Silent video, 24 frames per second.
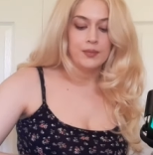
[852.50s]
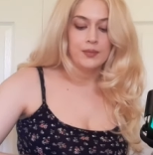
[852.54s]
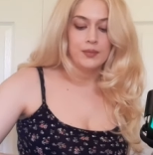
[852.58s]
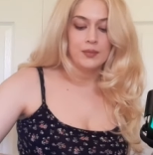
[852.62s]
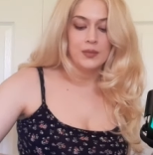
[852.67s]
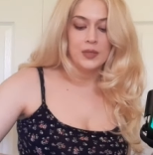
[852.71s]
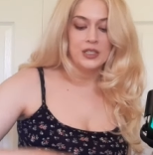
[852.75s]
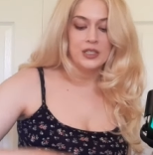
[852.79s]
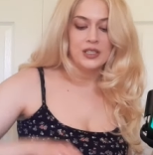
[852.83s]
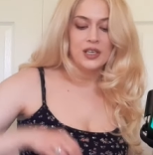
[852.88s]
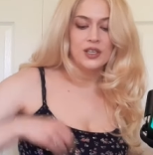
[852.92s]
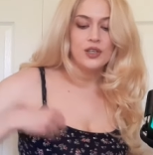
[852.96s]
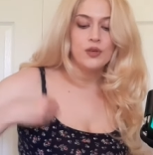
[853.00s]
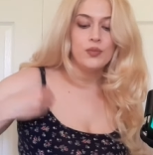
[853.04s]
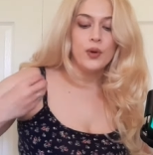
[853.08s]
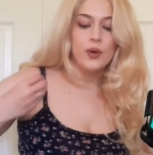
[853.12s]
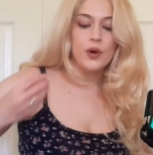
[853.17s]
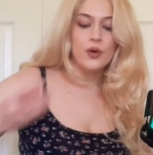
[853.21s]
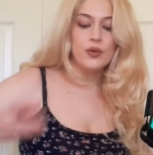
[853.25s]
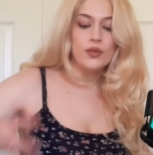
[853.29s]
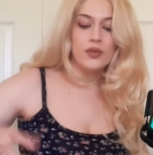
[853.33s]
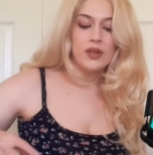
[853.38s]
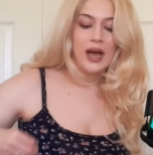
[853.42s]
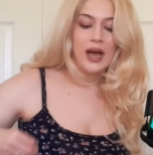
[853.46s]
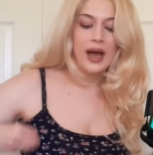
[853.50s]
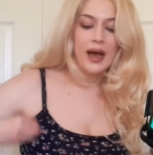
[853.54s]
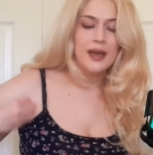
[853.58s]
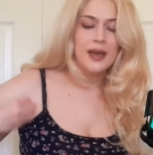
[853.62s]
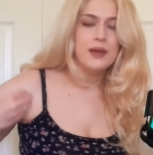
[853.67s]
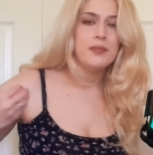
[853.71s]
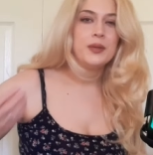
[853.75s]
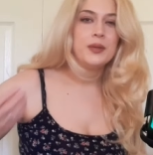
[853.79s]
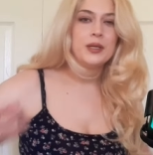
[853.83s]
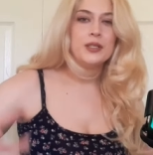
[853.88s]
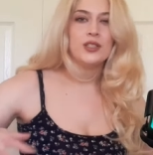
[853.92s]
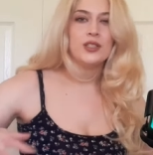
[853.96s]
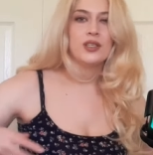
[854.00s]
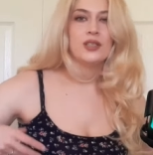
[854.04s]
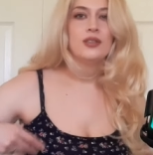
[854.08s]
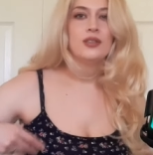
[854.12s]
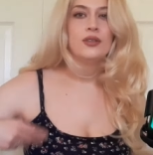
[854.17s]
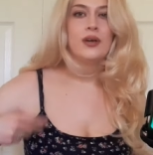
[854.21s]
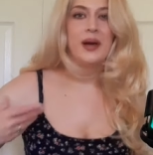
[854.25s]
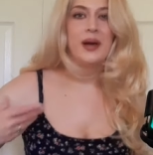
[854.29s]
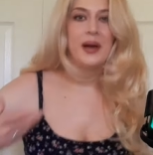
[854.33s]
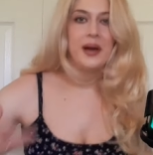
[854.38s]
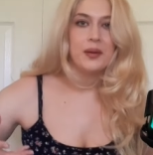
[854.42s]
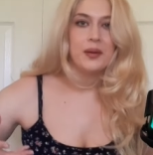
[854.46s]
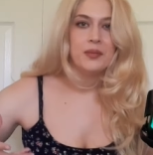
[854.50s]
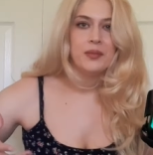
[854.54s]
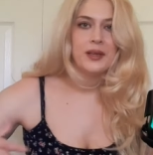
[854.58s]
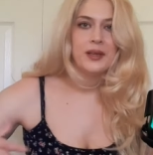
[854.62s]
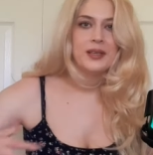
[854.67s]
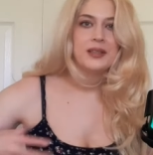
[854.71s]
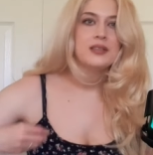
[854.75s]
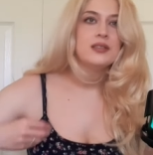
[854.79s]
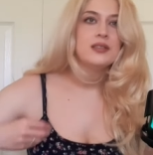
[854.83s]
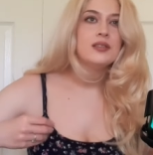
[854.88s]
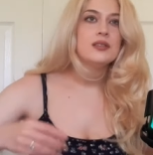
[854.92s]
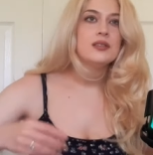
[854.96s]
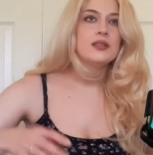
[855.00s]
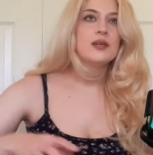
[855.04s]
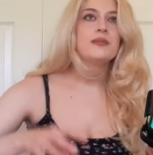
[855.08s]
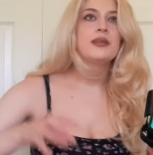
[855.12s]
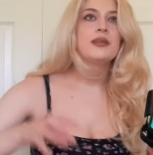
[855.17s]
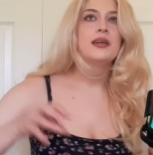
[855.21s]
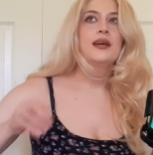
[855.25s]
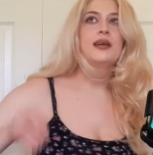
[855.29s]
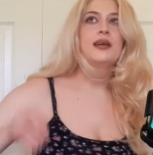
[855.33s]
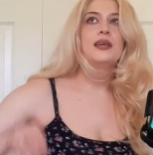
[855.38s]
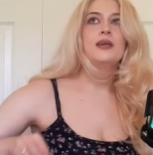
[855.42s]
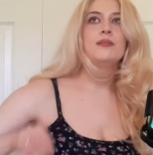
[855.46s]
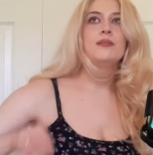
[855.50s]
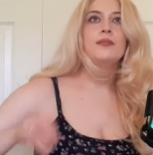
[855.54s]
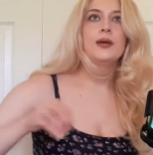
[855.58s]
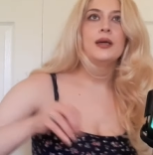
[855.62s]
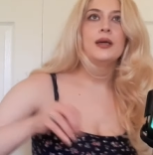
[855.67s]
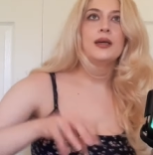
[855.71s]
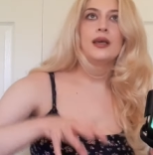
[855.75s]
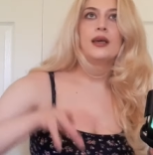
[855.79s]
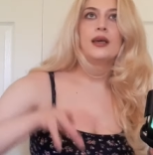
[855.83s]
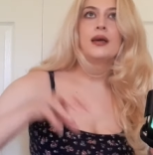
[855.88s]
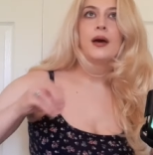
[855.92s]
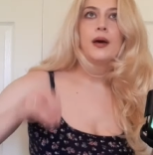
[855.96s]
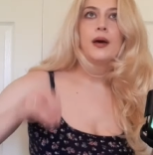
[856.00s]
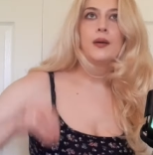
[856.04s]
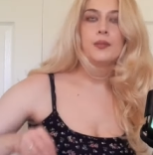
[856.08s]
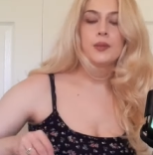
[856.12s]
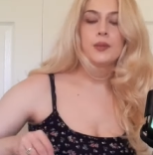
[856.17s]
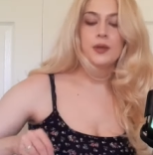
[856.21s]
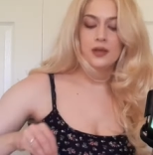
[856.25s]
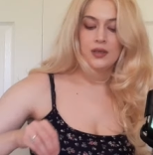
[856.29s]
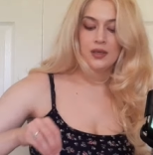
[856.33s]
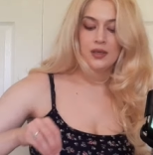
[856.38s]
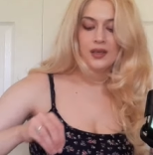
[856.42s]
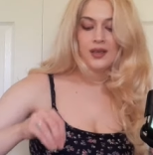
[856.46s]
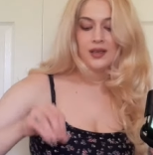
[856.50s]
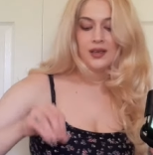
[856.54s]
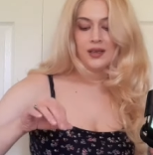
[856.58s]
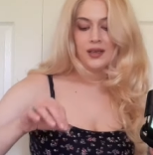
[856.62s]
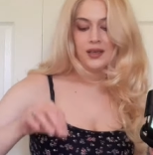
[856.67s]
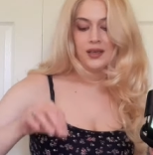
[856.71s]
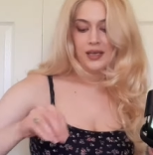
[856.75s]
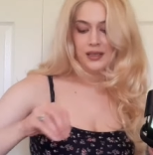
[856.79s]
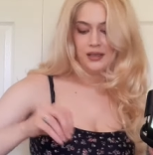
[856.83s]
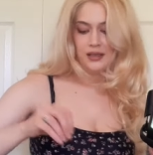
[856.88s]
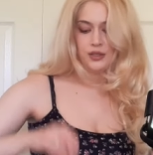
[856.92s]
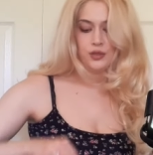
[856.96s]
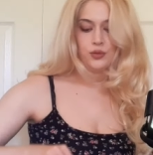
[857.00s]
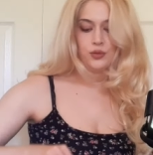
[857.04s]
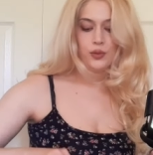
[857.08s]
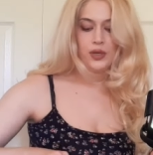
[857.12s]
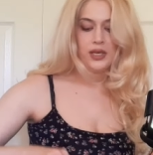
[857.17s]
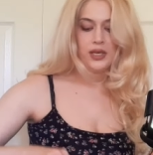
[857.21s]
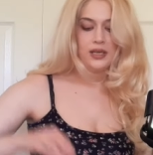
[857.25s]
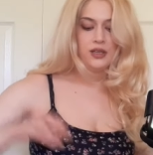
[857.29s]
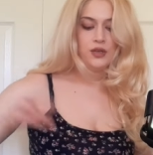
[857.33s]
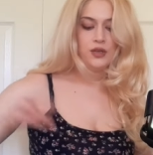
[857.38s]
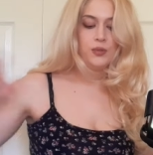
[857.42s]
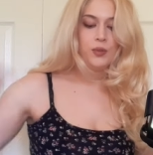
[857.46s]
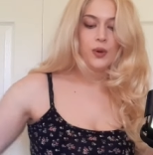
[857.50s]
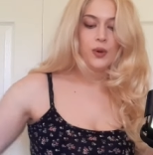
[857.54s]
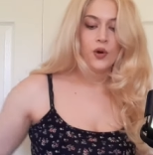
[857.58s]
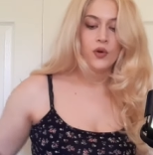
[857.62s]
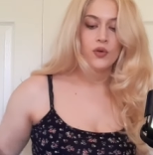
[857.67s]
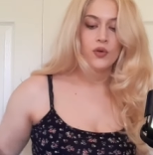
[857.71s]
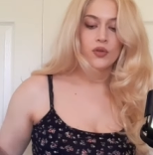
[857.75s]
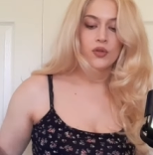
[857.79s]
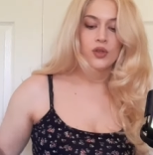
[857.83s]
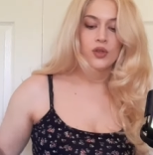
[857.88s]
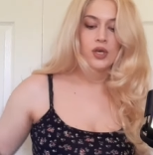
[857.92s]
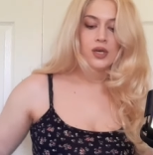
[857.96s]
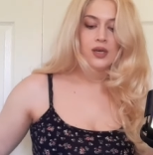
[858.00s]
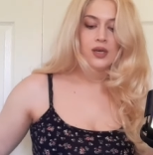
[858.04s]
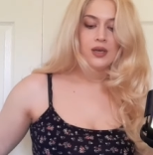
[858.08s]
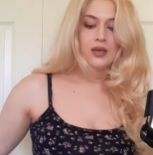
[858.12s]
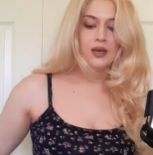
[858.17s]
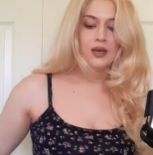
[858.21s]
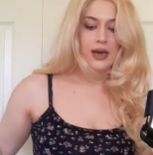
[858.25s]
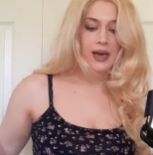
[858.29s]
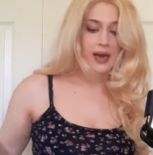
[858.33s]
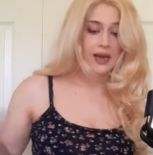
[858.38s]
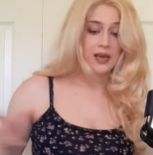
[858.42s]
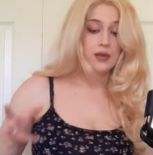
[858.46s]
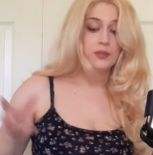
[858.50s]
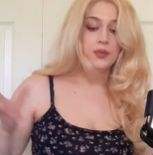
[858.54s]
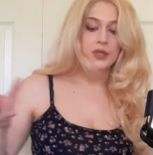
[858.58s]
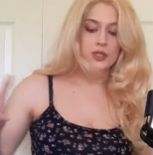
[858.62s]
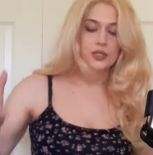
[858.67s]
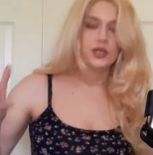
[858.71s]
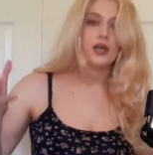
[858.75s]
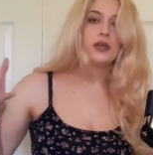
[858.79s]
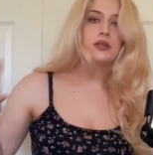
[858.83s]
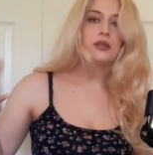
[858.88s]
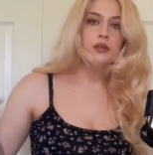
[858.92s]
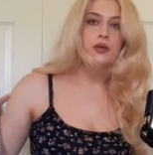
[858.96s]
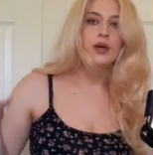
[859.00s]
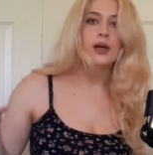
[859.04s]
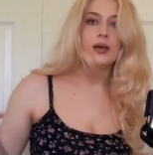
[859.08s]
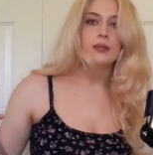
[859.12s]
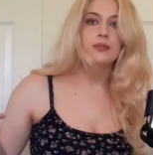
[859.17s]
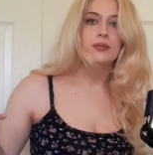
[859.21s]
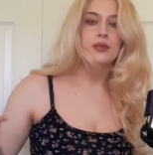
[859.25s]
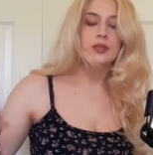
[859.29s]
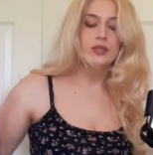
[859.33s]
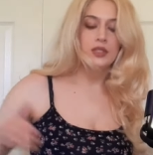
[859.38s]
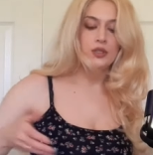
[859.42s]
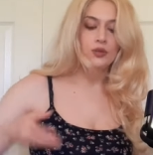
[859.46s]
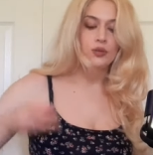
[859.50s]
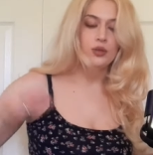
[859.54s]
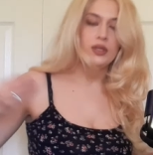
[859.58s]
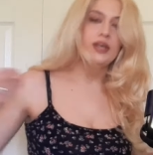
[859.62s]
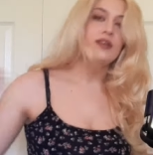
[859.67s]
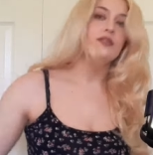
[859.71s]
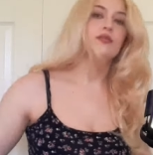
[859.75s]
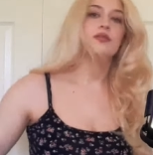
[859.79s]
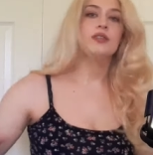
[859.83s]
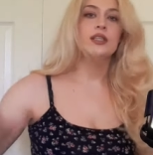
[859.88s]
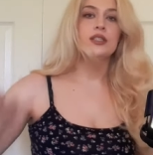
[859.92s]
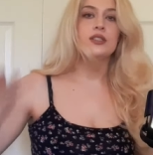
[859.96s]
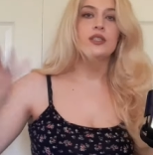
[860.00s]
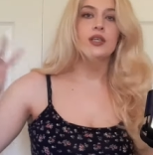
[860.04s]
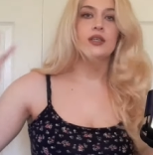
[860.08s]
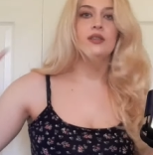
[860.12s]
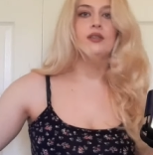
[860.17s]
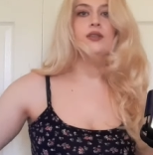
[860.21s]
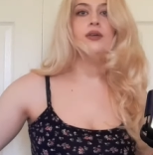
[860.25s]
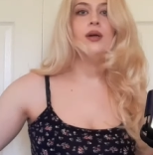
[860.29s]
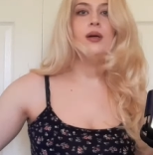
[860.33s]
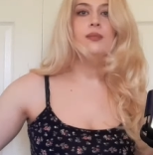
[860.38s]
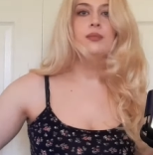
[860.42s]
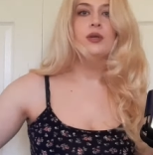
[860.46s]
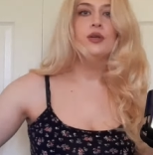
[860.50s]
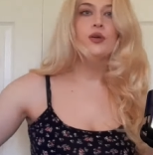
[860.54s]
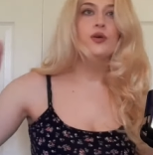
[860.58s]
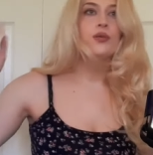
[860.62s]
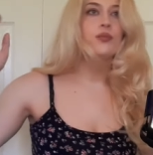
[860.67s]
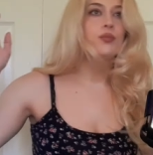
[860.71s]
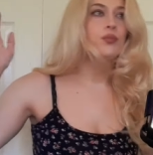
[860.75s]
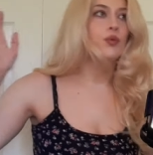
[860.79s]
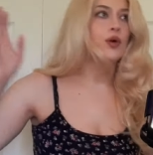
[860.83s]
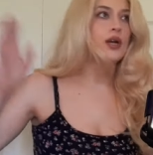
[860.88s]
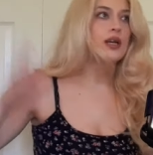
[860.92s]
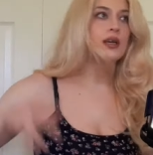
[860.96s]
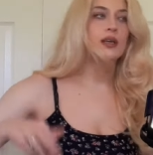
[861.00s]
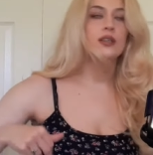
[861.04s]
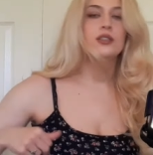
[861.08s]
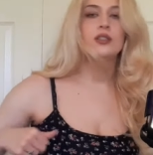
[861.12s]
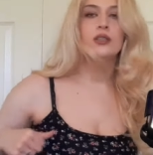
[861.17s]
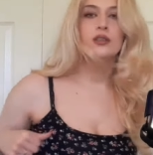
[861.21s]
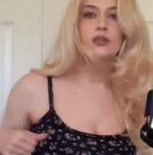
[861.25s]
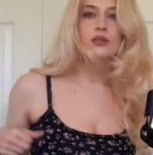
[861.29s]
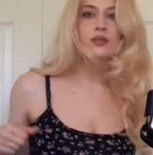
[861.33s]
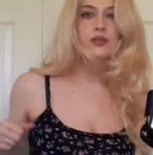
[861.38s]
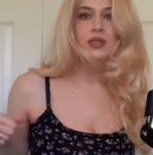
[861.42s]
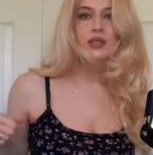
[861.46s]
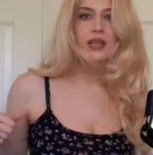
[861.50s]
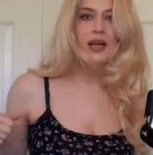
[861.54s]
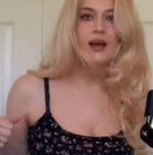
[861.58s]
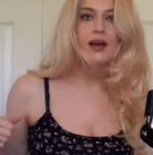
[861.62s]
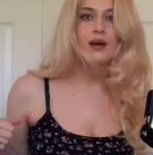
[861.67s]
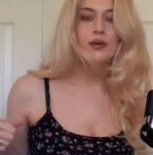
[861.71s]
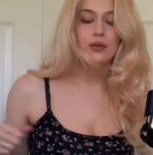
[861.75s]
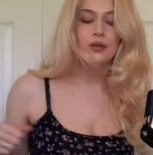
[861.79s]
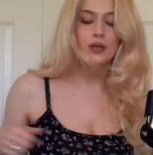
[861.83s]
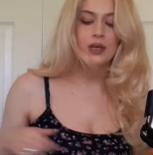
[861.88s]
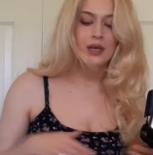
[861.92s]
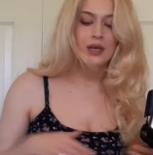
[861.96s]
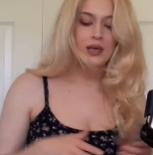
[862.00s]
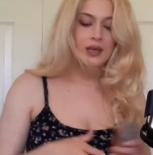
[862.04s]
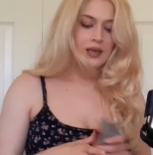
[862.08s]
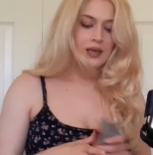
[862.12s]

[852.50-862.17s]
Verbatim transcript: It's like you both hype each other up. Like, this is something I keep picking up in this reading. You both hype each other up. You lift each other up. You don't break each other's down.